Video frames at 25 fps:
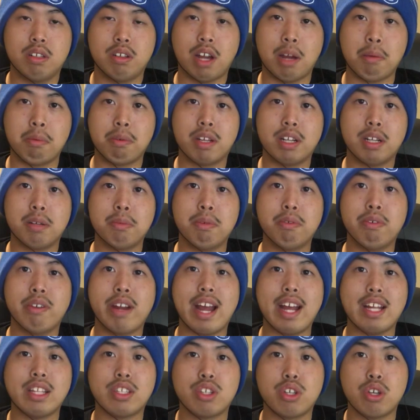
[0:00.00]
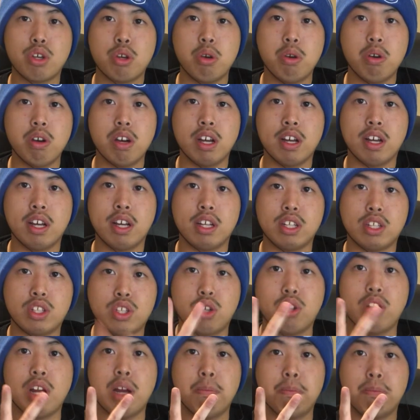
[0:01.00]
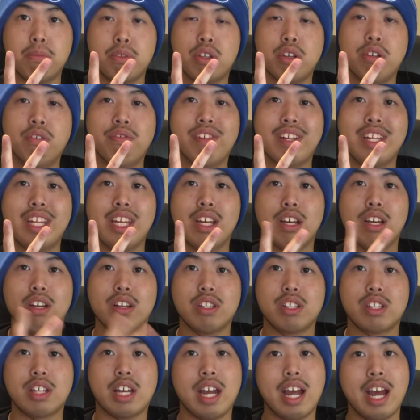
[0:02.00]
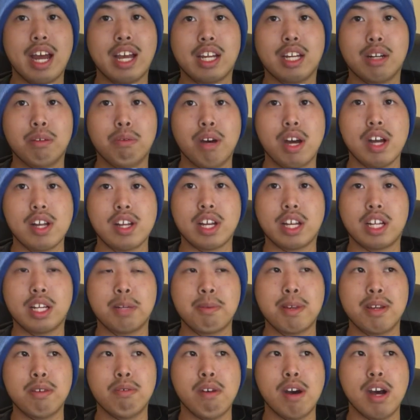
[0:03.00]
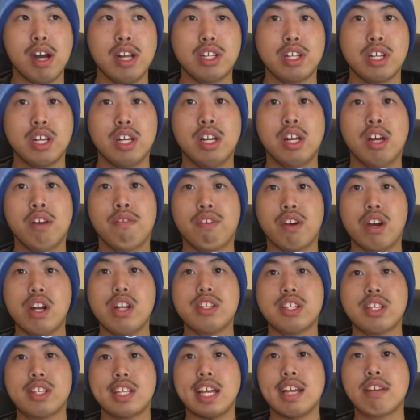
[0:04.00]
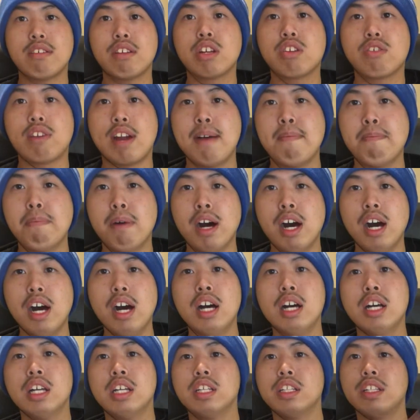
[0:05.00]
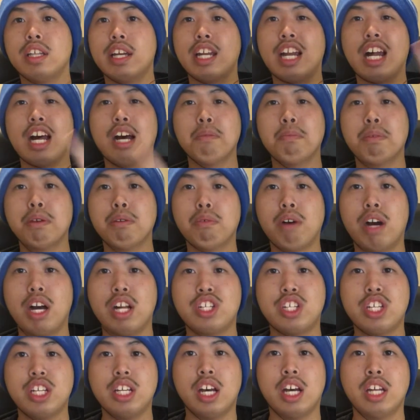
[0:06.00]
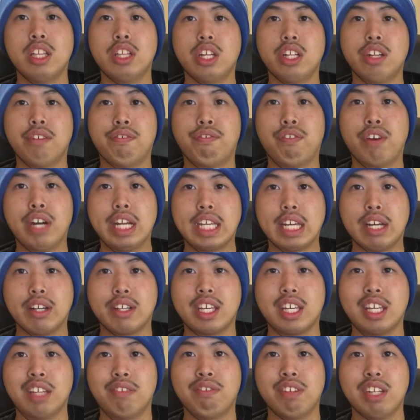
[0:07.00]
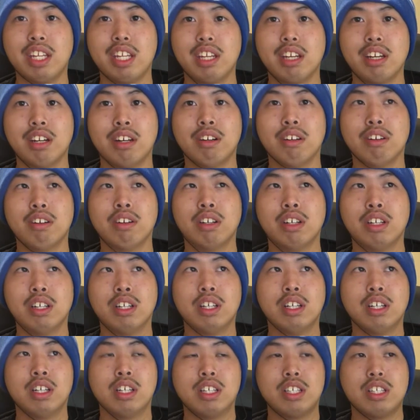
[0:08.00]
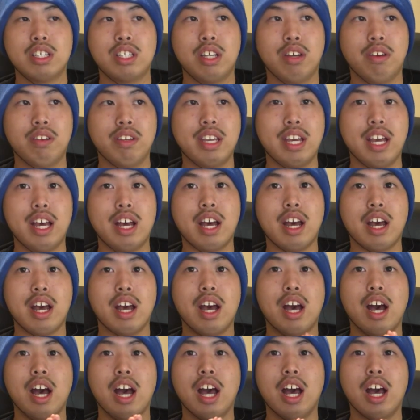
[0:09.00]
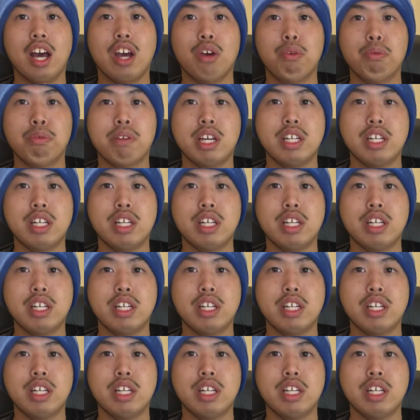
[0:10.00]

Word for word: I'm gonna be react to uh, two two videos that I'm gonna watch. I'm gonna be watch first is Angry Grandpa, then I'll be watching another Freak Out Kid video. So yeah, I hope you